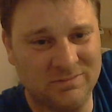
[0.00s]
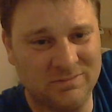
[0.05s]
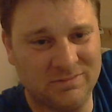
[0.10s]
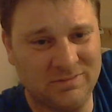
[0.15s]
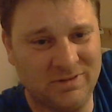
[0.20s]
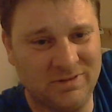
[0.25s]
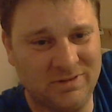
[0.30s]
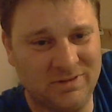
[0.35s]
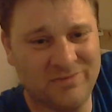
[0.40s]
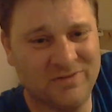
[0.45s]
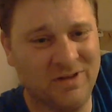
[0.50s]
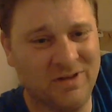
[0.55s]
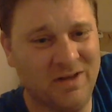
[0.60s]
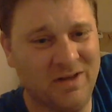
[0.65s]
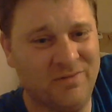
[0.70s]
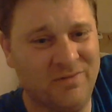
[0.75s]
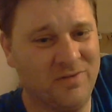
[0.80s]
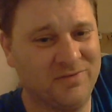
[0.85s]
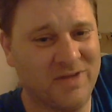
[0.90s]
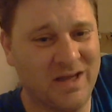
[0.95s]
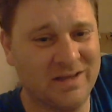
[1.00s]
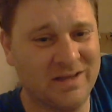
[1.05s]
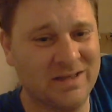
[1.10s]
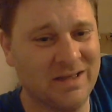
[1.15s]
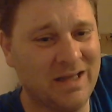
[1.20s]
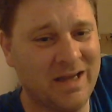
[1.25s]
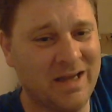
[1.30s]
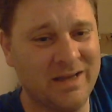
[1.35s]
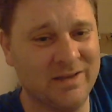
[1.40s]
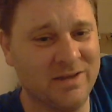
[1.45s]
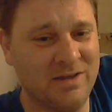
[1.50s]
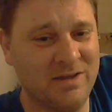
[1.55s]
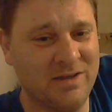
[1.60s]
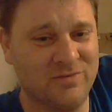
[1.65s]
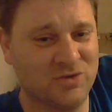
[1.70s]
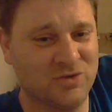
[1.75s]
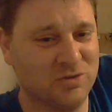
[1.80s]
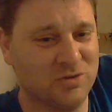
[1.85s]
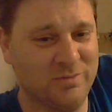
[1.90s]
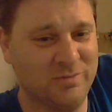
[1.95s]
You'd have to live off dandelion
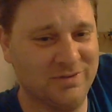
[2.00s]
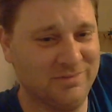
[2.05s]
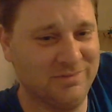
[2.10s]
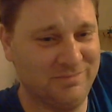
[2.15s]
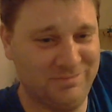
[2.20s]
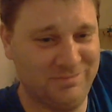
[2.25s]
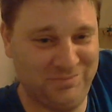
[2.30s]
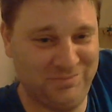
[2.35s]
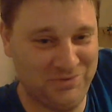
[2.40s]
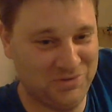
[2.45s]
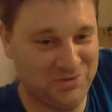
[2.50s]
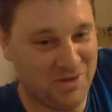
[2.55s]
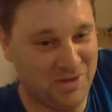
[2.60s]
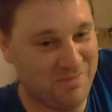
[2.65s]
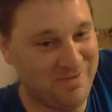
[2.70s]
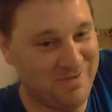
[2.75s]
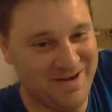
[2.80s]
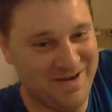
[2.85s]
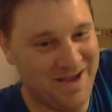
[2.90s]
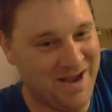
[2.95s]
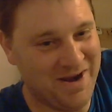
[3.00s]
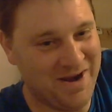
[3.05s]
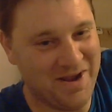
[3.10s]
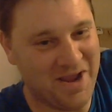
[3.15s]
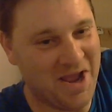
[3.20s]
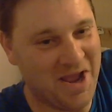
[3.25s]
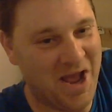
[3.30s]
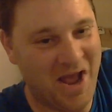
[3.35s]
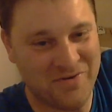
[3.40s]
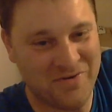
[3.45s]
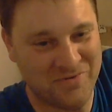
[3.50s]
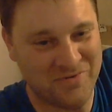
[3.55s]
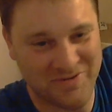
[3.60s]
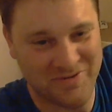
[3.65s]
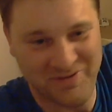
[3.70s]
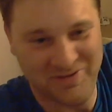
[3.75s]
leaves or something. You don't be that at garden.